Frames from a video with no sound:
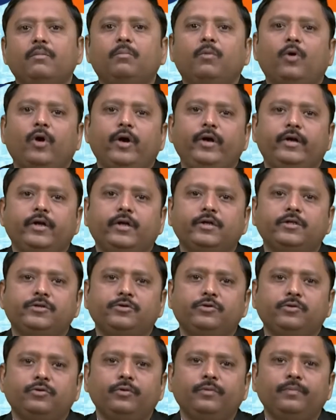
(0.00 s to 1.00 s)
pointers
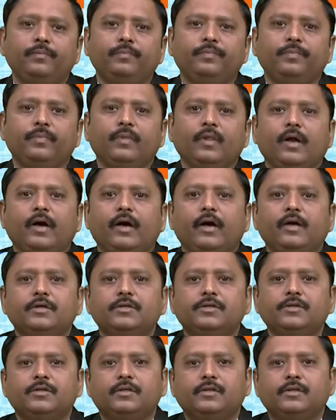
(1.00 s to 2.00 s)
to
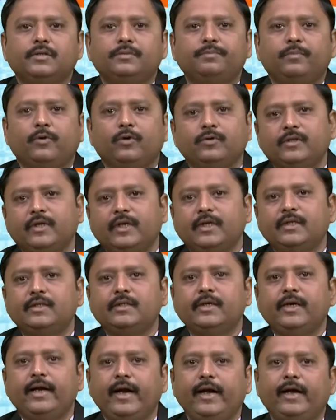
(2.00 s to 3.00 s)
process
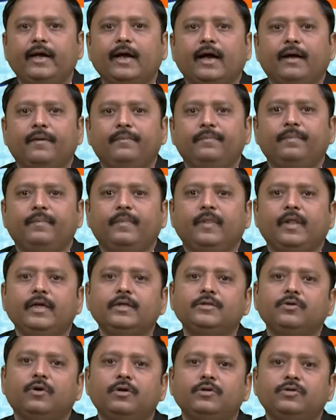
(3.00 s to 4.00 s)
data
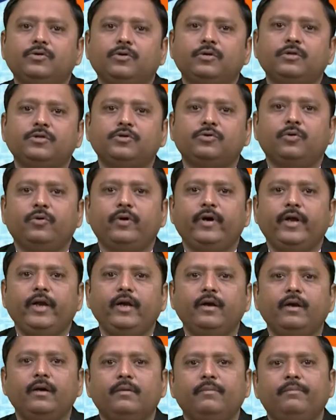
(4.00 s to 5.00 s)
is also stored
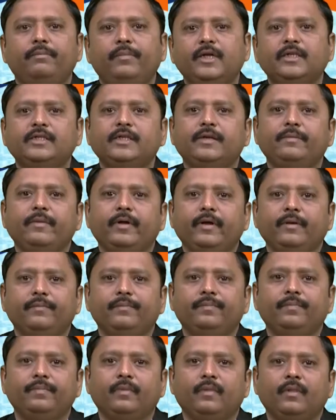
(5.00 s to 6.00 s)
in PCB.
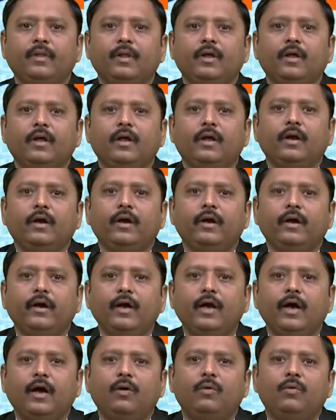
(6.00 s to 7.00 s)

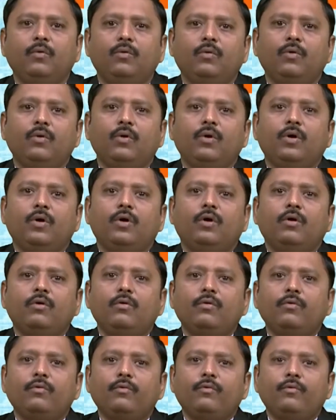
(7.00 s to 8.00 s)
Now,
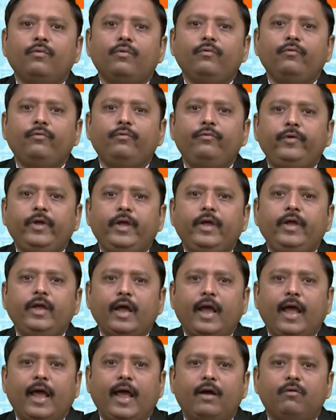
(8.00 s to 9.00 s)
we
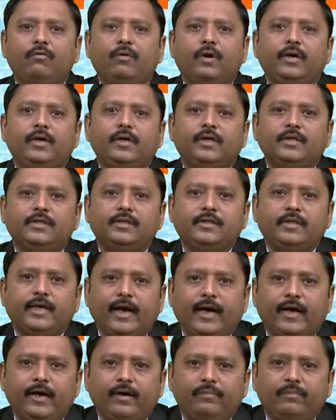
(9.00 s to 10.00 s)
have
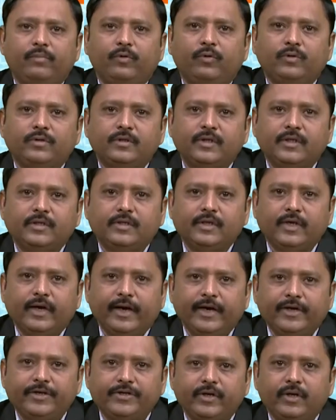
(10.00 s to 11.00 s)
understand process
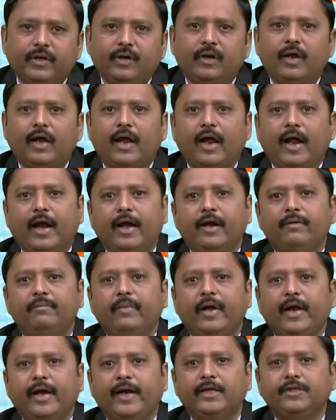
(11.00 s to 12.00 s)
creation and
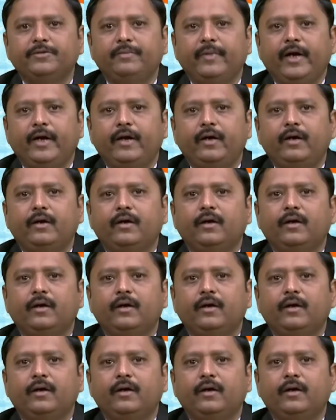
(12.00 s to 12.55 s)
management,